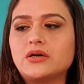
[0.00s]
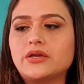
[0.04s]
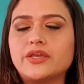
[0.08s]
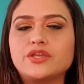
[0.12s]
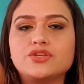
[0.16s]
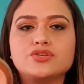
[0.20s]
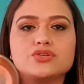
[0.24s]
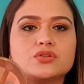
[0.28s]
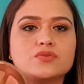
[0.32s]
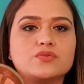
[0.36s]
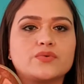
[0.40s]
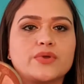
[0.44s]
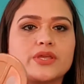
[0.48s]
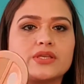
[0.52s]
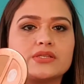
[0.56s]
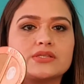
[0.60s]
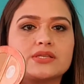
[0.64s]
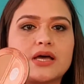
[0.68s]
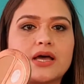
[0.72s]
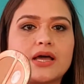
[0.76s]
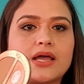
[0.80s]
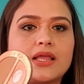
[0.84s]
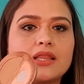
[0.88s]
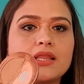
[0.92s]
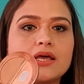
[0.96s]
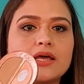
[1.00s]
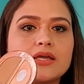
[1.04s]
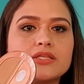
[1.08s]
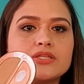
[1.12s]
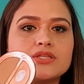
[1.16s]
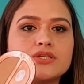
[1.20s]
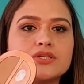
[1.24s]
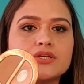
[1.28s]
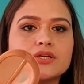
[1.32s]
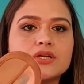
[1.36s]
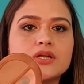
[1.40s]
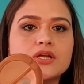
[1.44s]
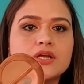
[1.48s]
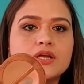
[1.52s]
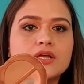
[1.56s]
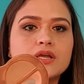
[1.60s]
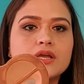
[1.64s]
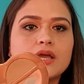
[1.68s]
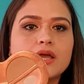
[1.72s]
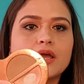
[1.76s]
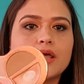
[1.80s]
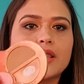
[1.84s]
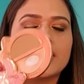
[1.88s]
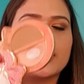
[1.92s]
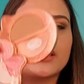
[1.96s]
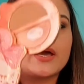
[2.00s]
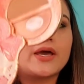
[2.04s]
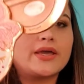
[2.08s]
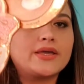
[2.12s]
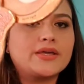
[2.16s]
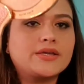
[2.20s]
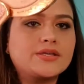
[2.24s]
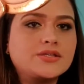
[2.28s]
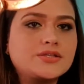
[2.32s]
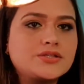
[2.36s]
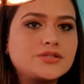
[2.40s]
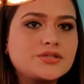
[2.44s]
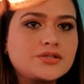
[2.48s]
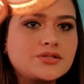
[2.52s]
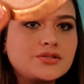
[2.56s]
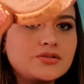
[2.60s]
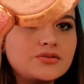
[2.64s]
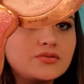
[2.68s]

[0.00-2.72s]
Angel Wings highlighter, and I